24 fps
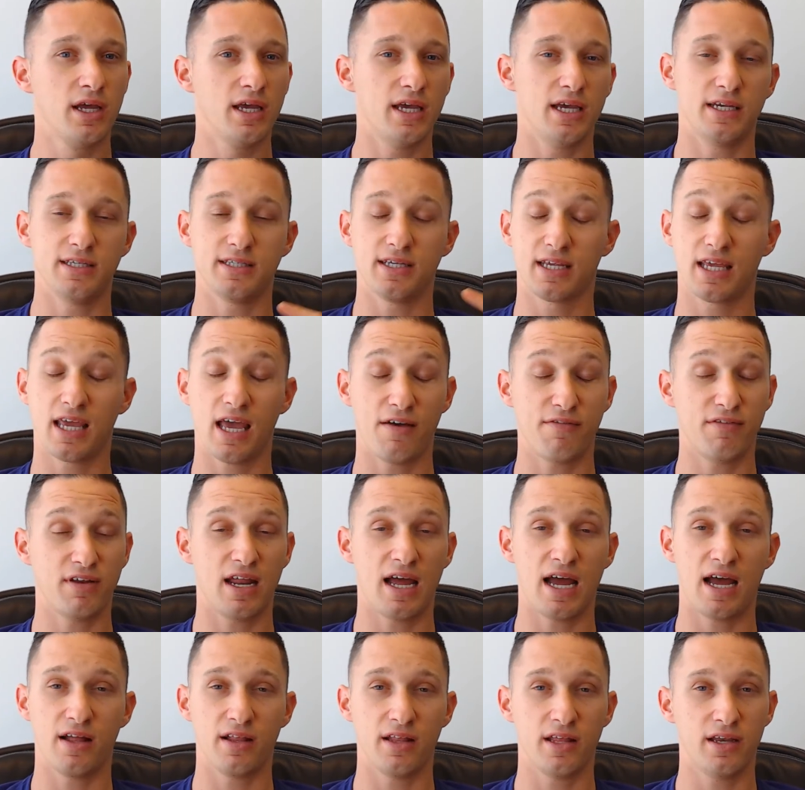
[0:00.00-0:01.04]
Is it Kevin
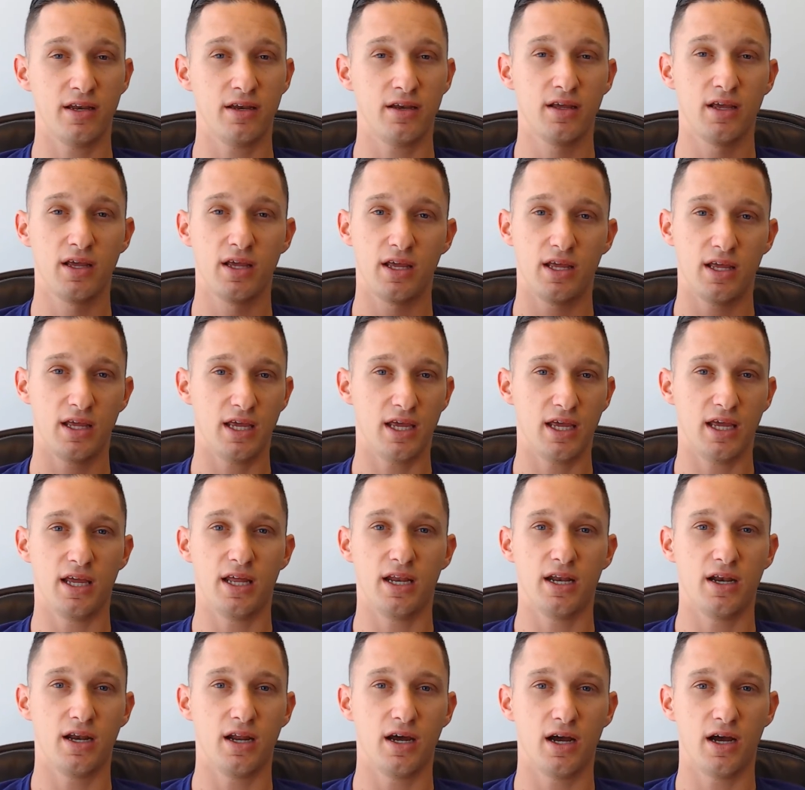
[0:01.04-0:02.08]
Allen
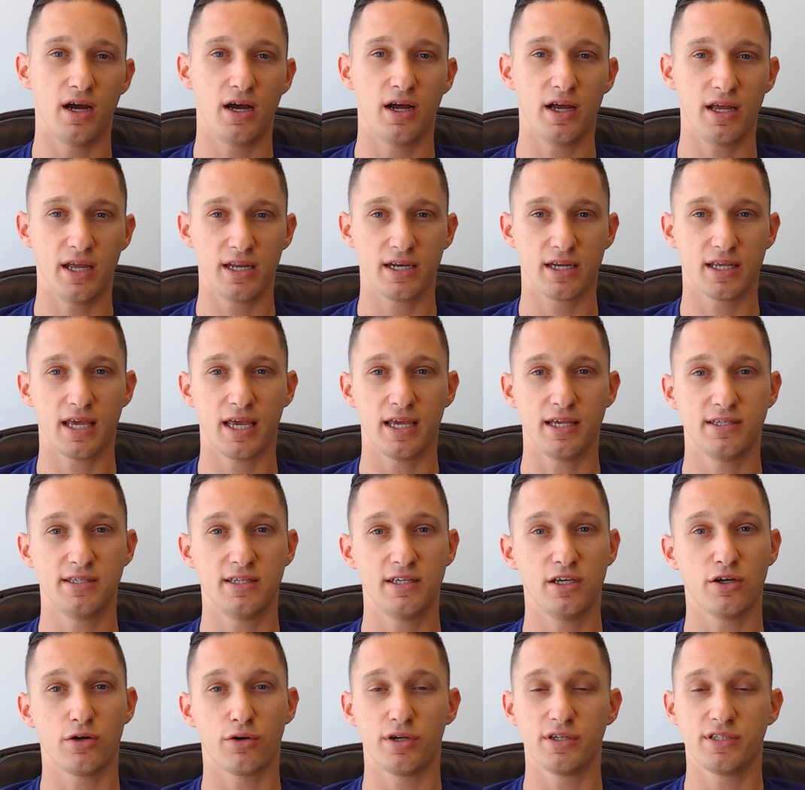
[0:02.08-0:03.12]
in
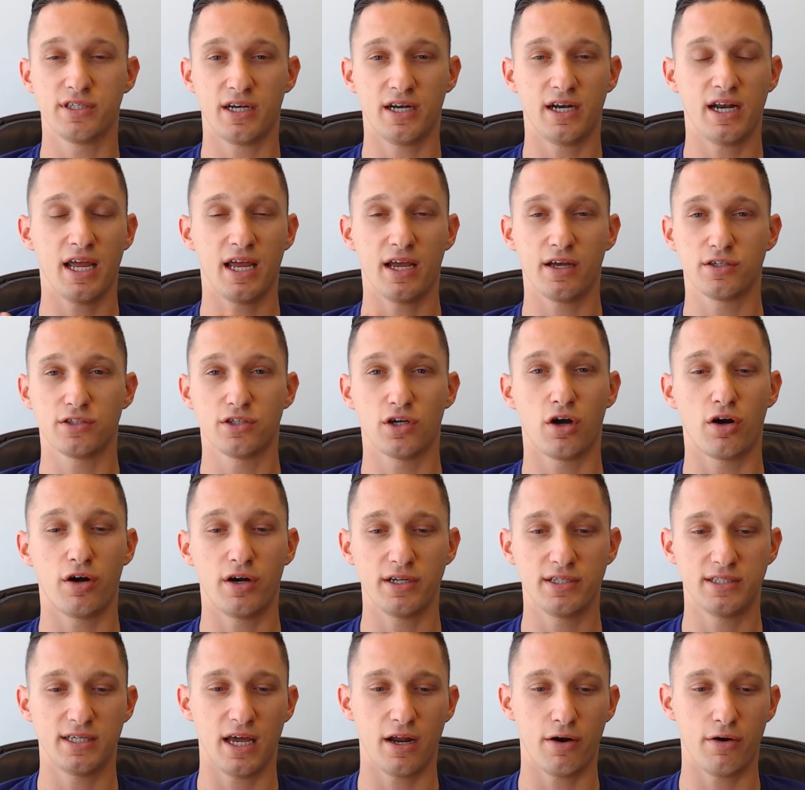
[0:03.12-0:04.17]
KC, or is it an ASR,
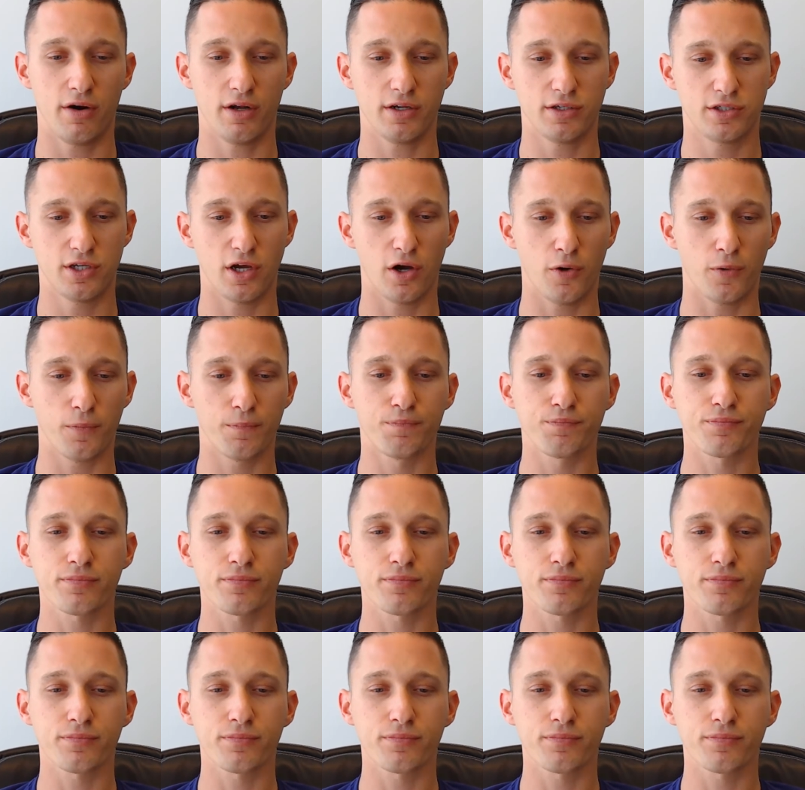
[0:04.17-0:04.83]
etc.? So